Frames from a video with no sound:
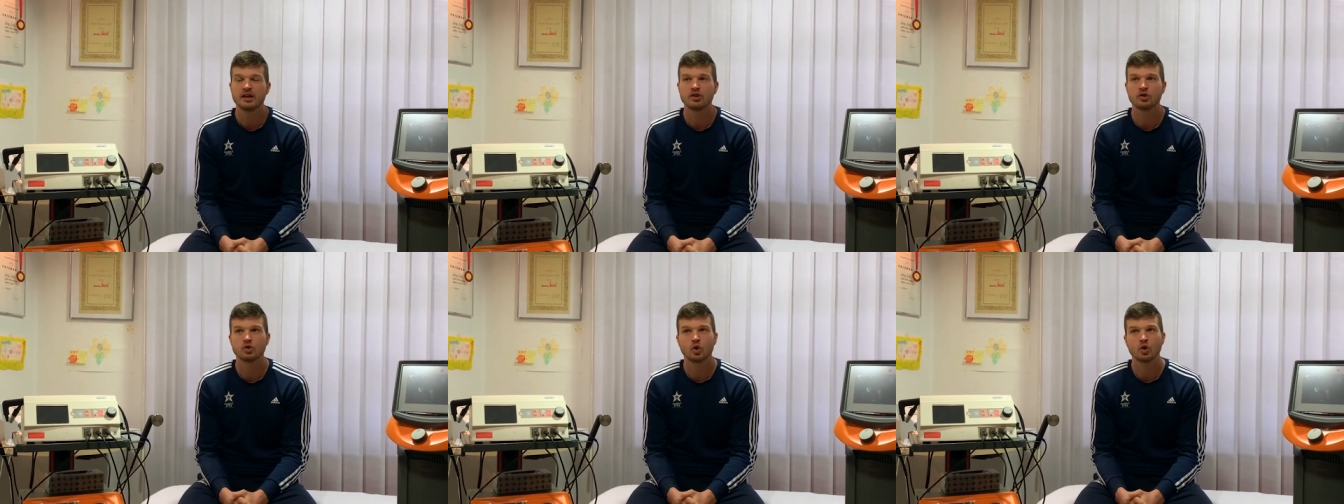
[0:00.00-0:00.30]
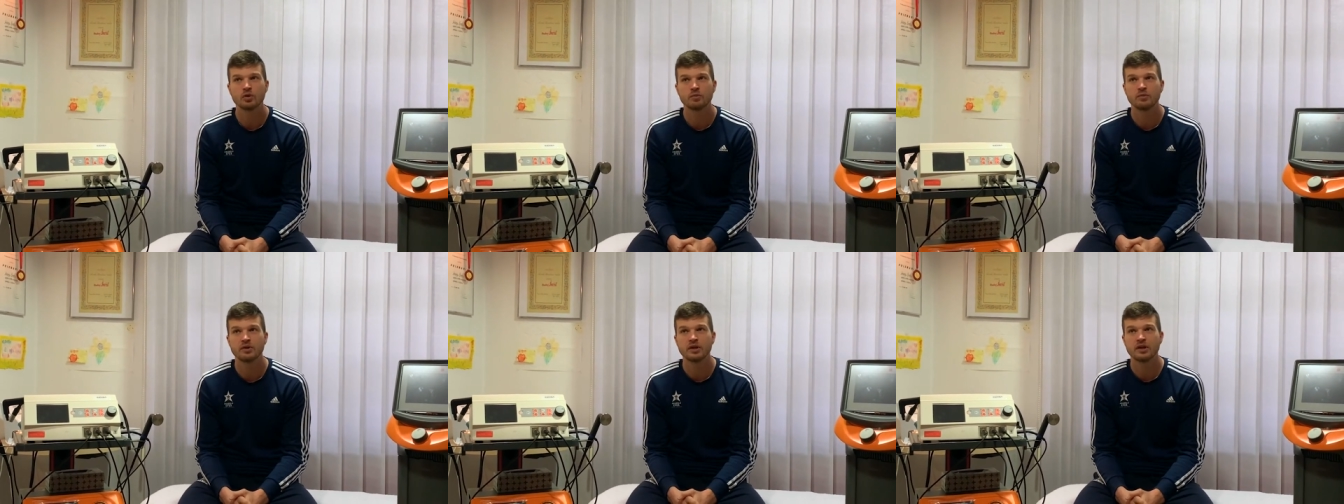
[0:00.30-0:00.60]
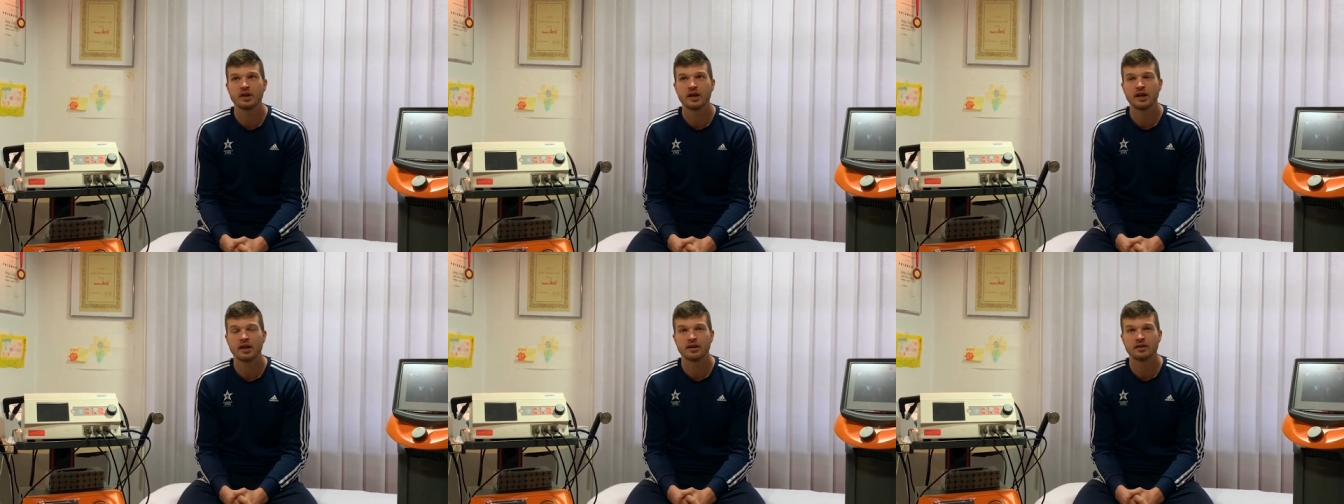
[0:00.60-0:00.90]
told
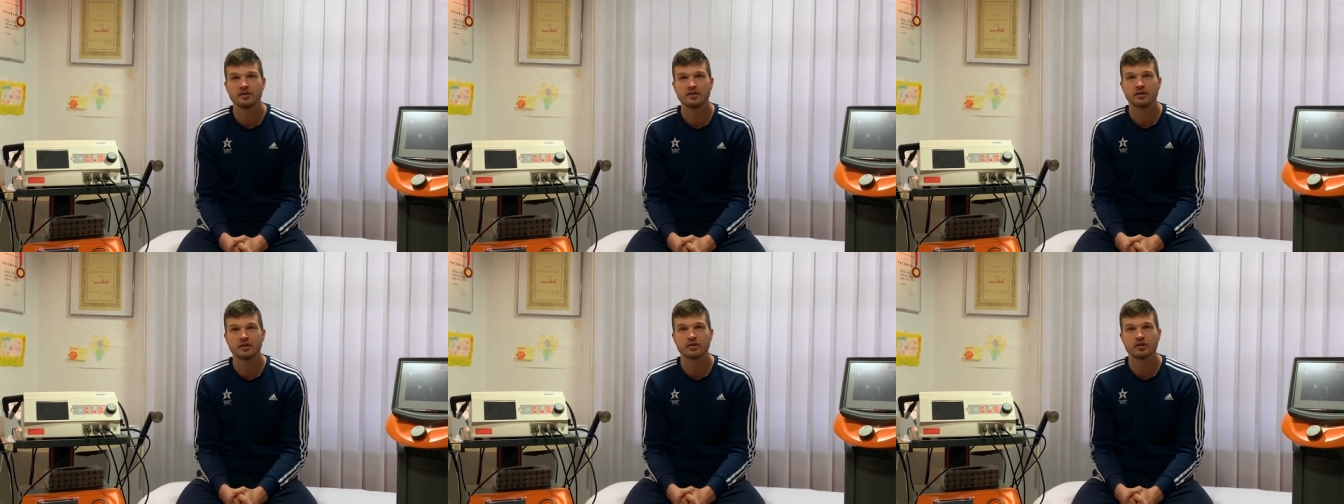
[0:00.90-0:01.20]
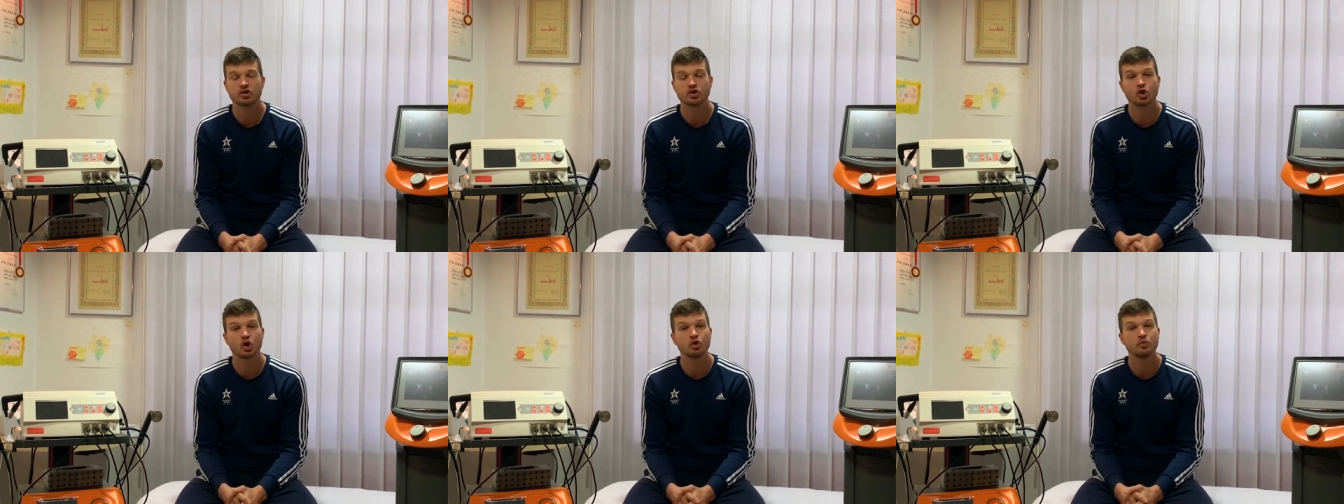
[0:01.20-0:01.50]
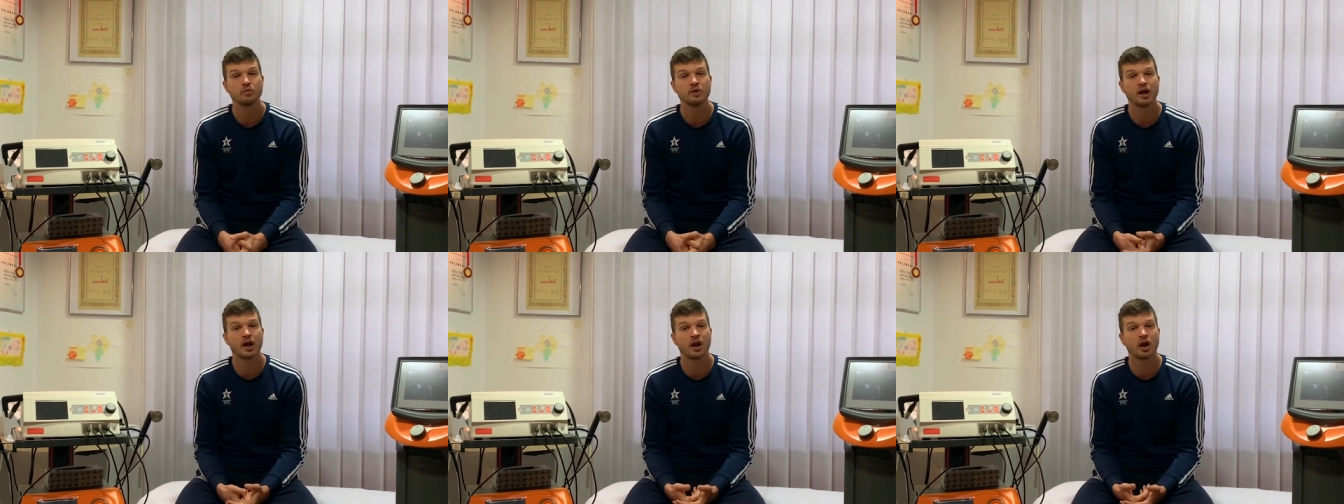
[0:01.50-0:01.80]
me and showed
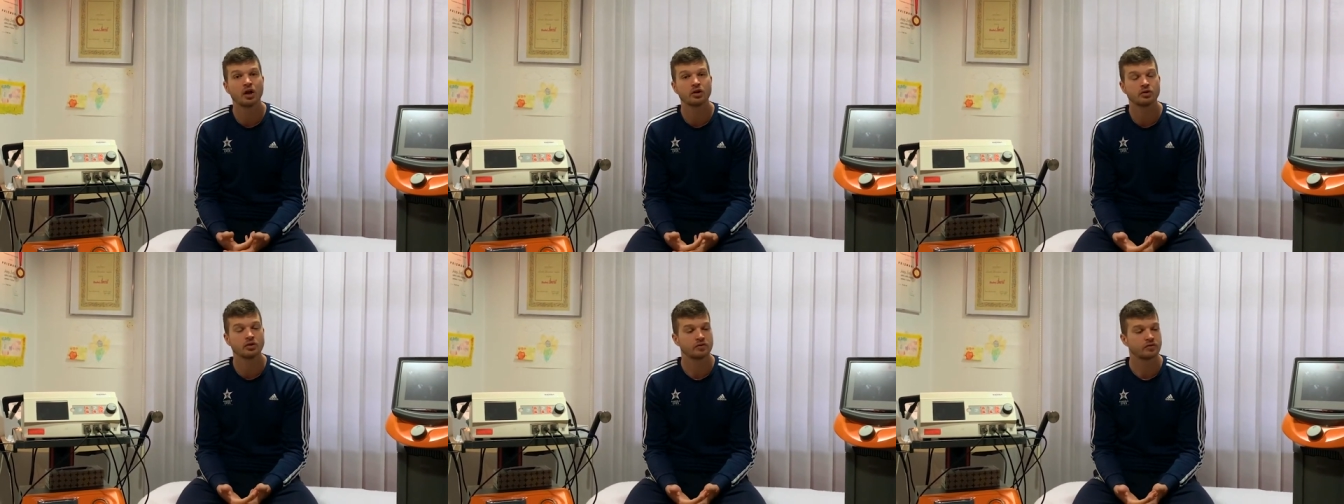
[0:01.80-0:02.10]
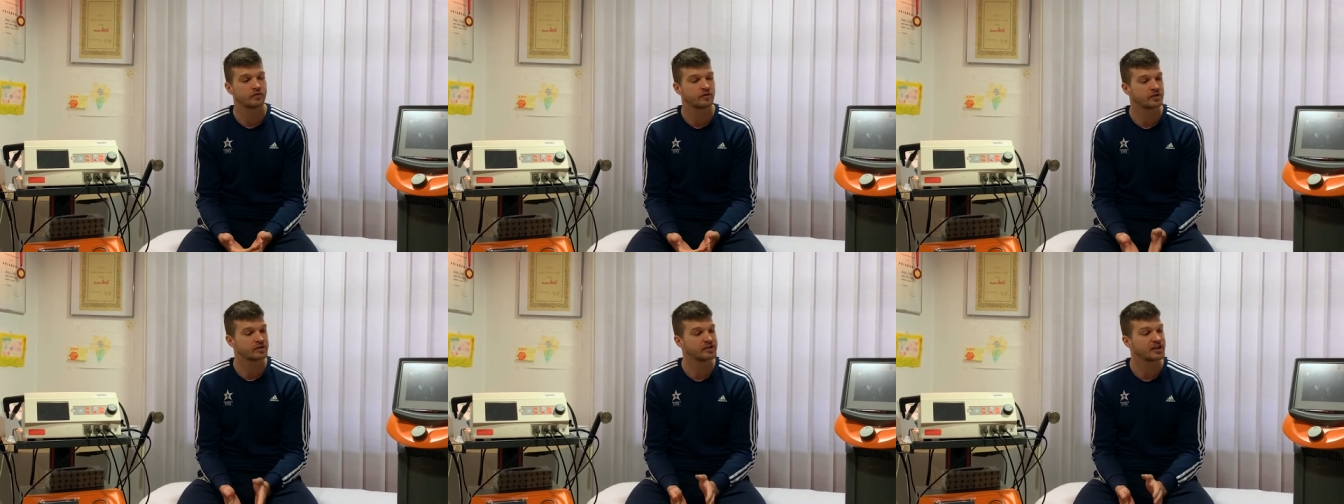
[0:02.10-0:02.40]
me a lot of